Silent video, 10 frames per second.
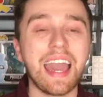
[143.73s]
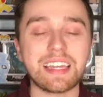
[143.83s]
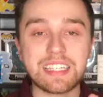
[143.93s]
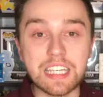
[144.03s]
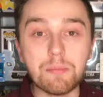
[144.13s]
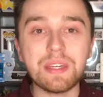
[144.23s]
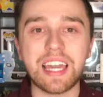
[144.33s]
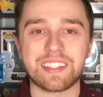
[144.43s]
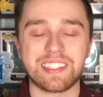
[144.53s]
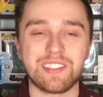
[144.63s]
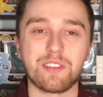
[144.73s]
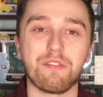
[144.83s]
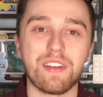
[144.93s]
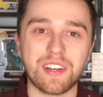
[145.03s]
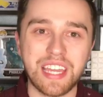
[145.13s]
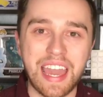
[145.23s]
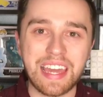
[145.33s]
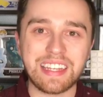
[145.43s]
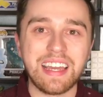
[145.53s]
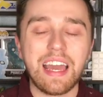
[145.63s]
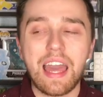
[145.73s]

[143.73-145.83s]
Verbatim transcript: and keep me guessing till the very end.